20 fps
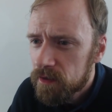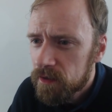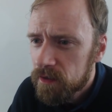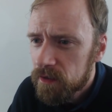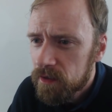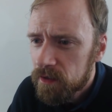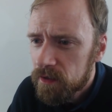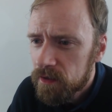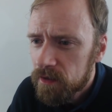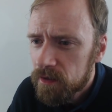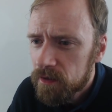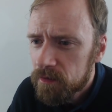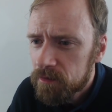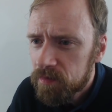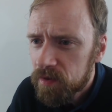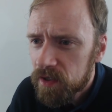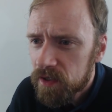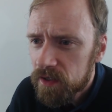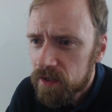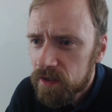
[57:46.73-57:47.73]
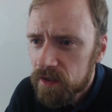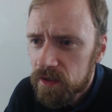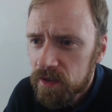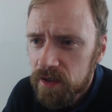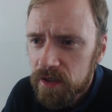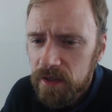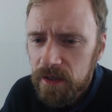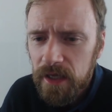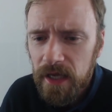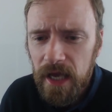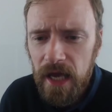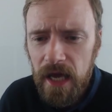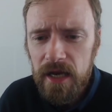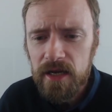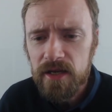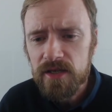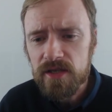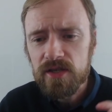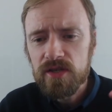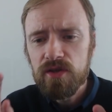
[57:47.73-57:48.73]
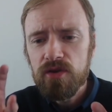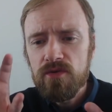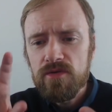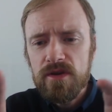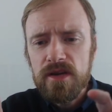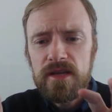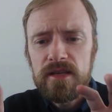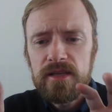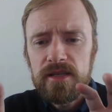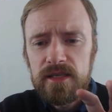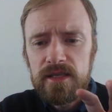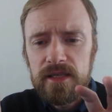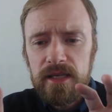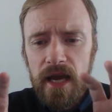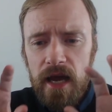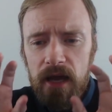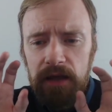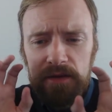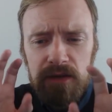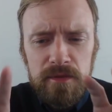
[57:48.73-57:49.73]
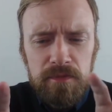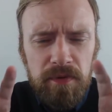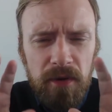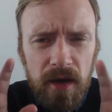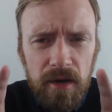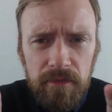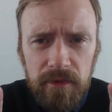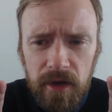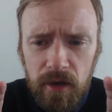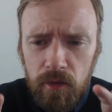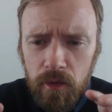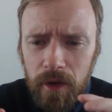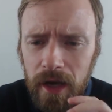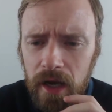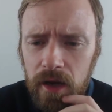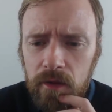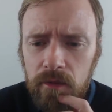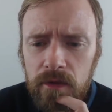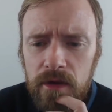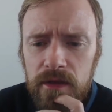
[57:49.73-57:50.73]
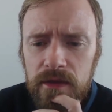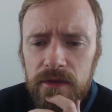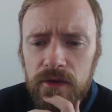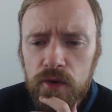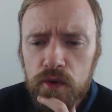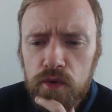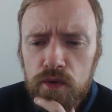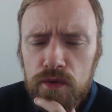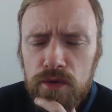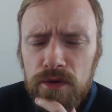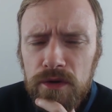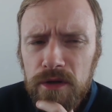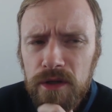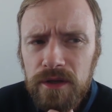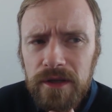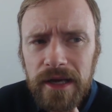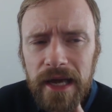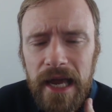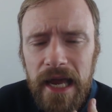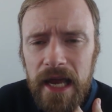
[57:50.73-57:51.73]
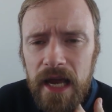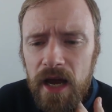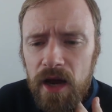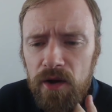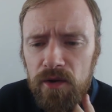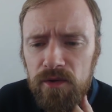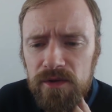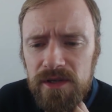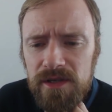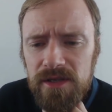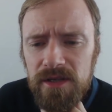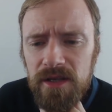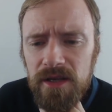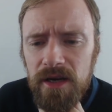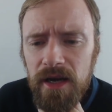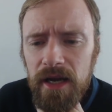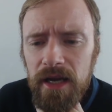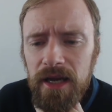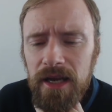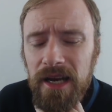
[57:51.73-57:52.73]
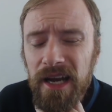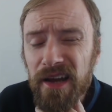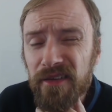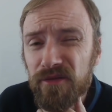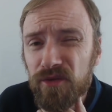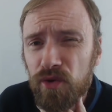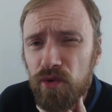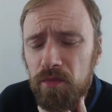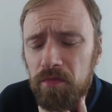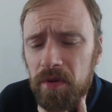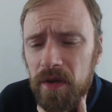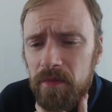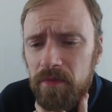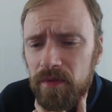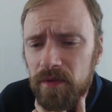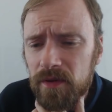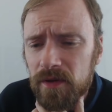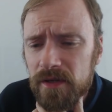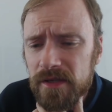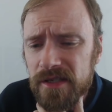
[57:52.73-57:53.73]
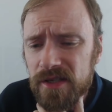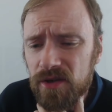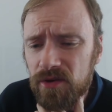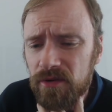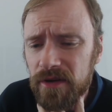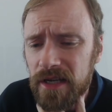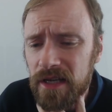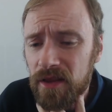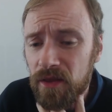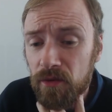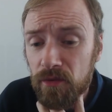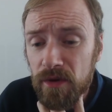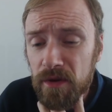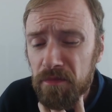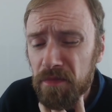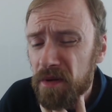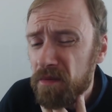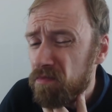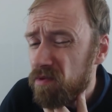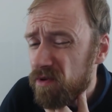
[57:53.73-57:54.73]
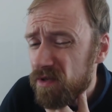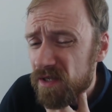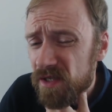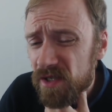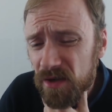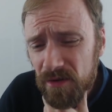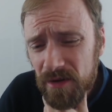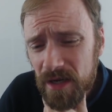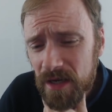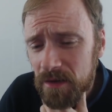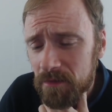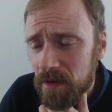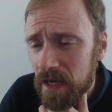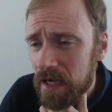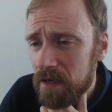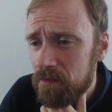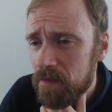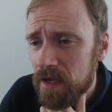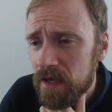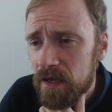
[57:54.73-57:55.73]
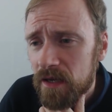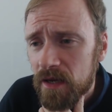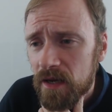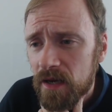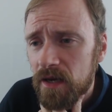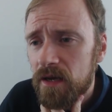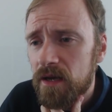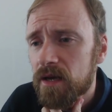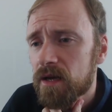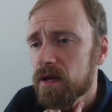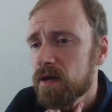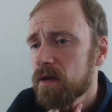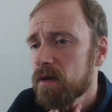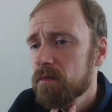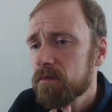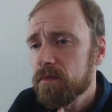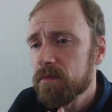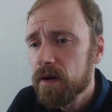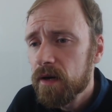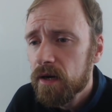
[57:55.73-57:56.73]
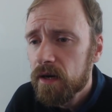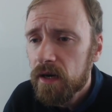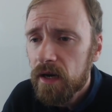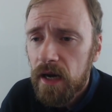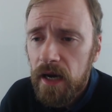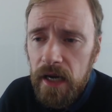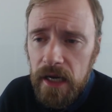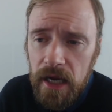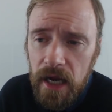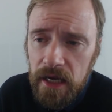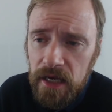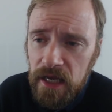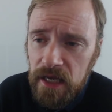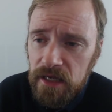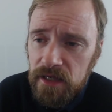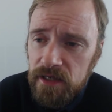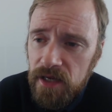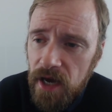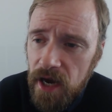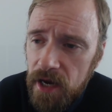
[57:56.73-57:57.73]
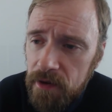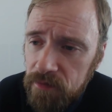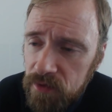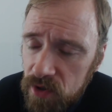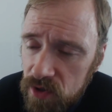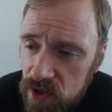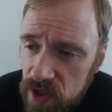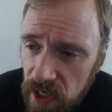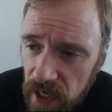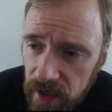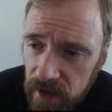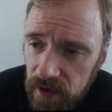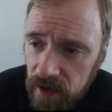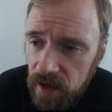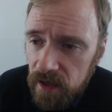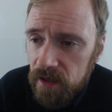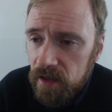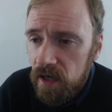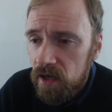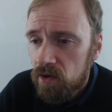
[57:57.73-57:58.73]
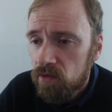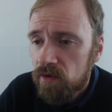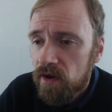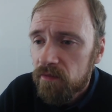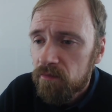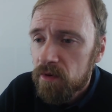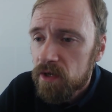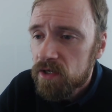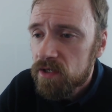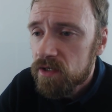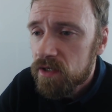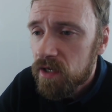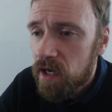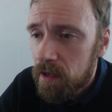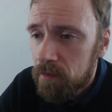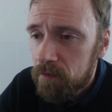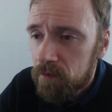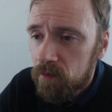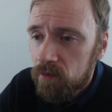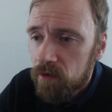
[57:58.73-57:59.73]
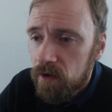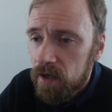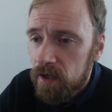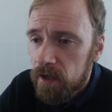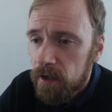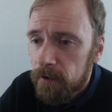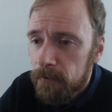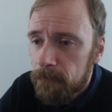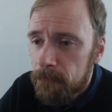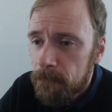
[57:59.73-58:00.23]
but getting students, yeah, there's probably a way with Google Hangouts that I can have 2 people on screen, 3 people on screen maybe, but I need time to check that, and I don't have much time right now.